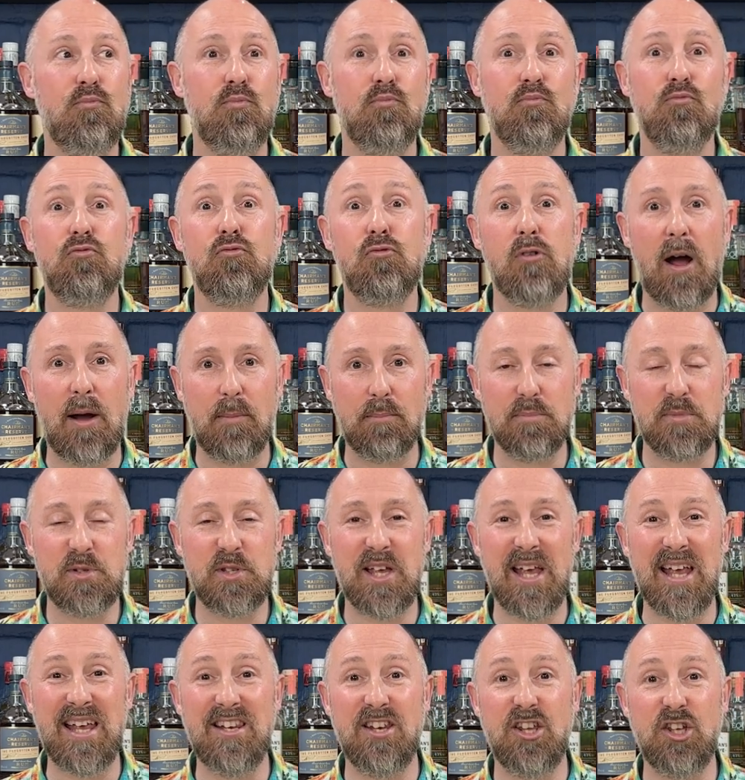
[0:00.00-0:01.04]
rums
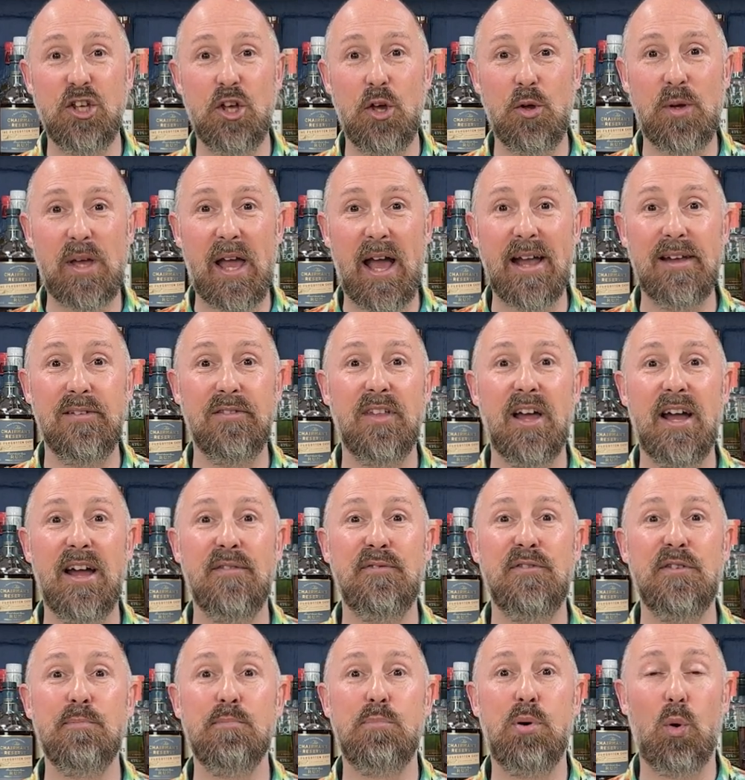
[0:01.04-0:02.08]
in the UK that
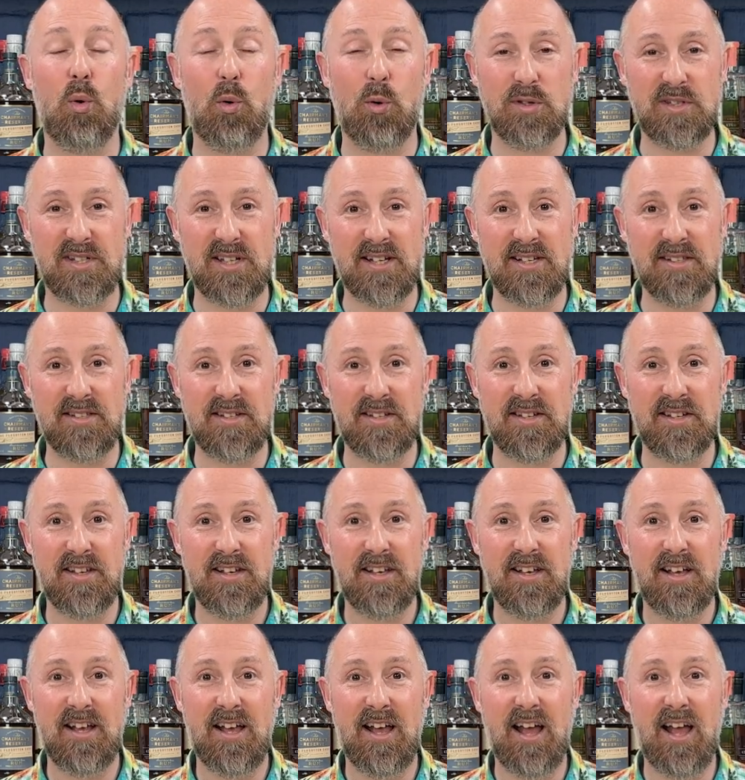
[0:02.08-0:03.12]
have imported
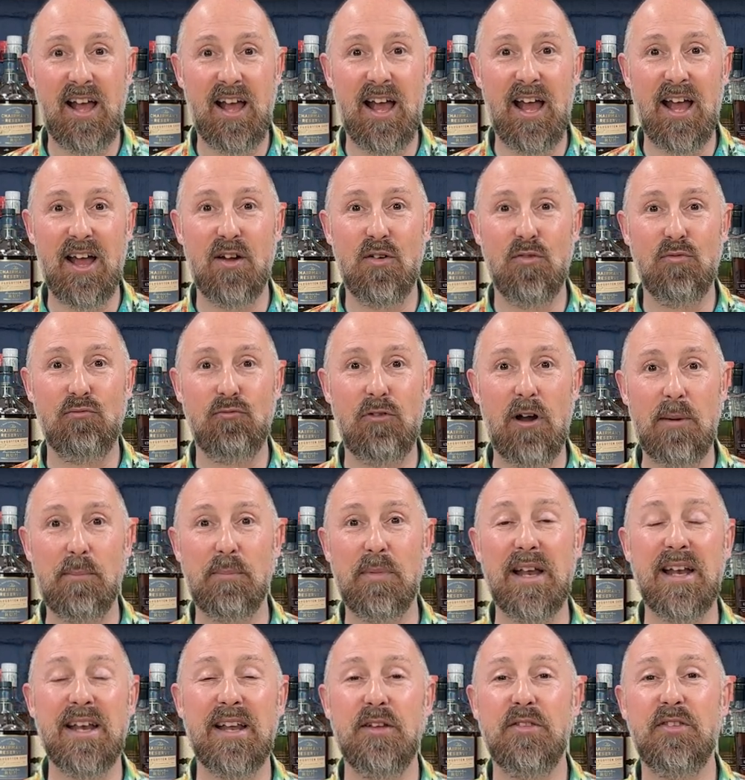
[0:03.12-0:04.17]
rum,
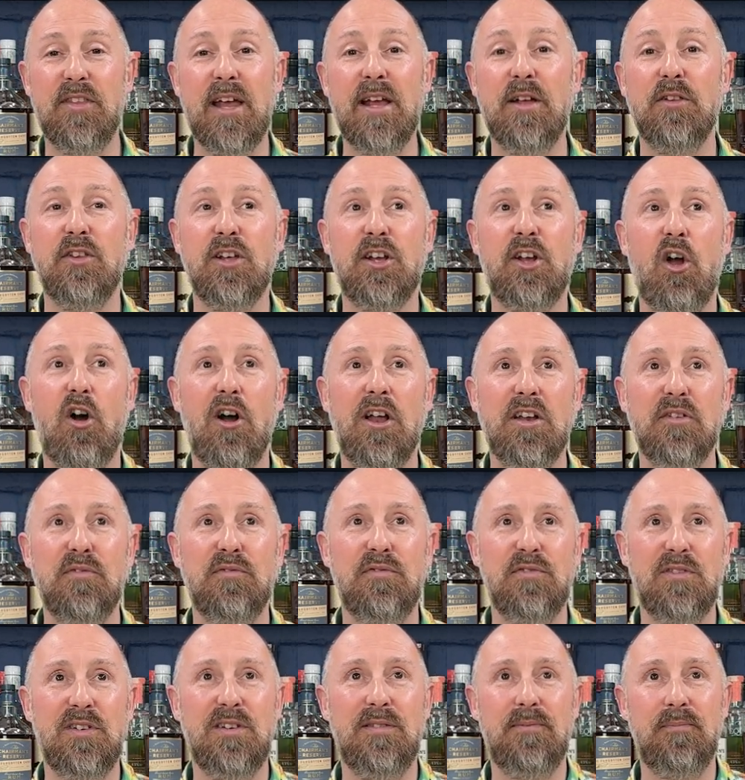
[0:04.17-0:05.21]
and they're kind of,